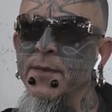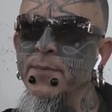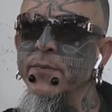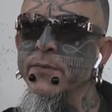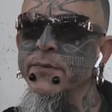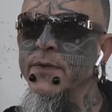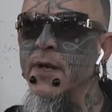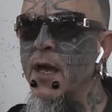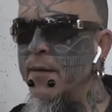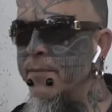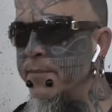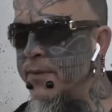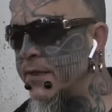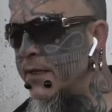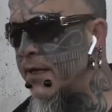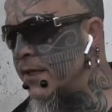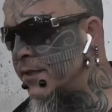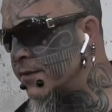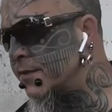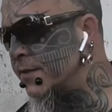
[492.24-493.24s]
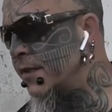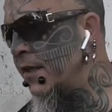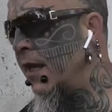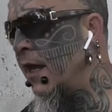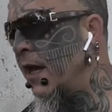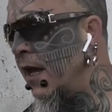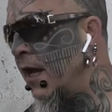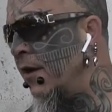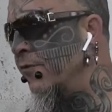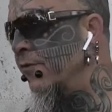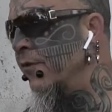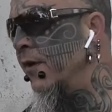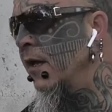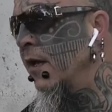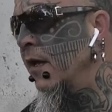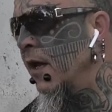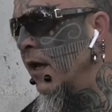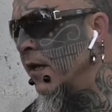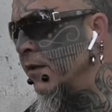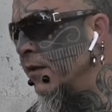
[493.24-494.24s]
not because they have
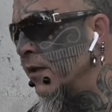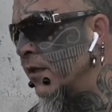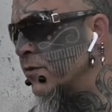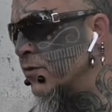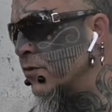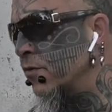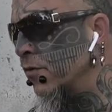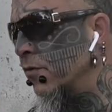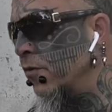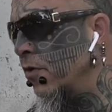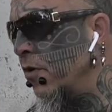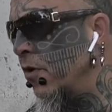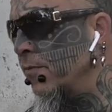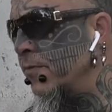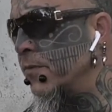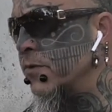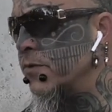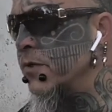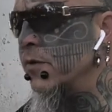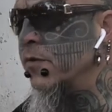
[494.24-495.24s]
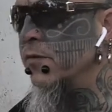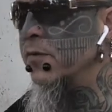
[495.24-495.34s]
an extra chromosome,